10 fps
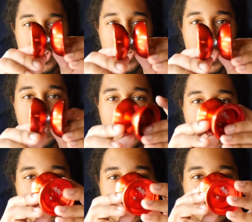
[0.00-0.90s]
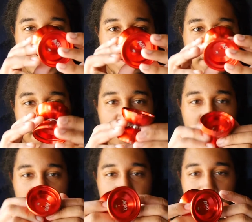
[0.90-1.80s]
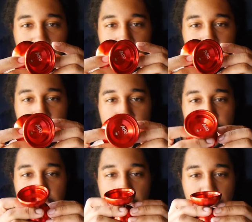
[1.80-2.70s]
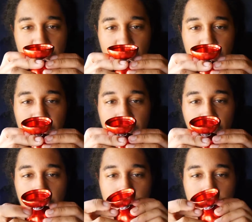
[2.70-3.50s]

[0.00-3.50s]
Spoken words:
shape and the specs are very similar to the Acrophobia,